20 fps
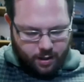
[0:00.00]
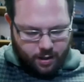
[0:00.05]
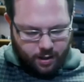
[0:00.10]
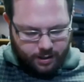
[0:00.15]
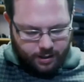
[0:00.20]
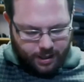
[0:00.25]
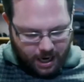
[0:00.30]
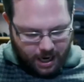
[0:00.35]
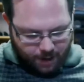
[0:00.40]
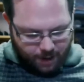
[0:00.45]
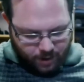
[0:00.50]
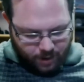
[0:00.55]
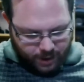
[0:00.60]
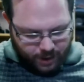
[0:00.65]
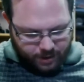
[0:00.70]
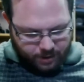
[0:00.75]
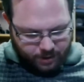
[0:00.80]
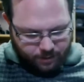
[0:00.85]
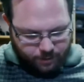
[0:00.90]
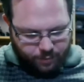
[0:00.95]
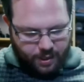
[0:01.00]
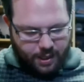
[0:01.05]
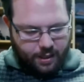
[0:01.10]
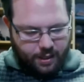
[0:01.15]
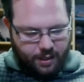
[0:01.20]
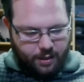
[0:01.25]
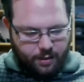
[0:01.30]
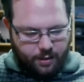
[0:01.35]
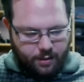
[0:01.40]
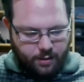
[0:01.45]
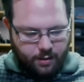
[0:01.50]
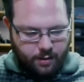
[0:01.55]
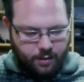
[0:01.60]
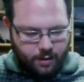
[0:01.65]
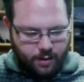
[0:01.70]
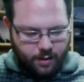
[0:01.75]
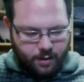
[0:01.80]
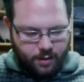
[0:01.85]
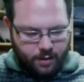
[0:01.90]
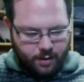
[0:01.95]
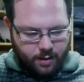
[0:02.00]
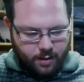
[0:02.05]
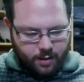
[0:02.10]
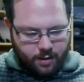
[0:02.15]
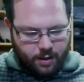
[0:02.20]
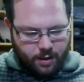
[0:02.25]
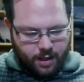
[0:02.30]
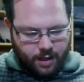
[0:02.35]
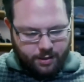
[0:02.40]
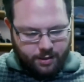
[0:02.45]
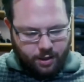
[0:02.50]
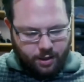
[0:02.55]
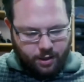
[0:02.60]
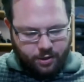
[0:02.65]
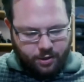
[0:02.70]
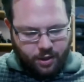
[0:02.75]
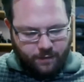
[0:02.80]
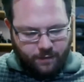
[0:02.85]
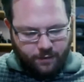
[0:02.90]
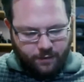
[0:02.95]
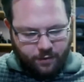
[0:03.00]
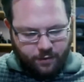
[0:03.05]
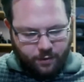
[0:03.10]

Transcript: because I'm a Legion player. So it's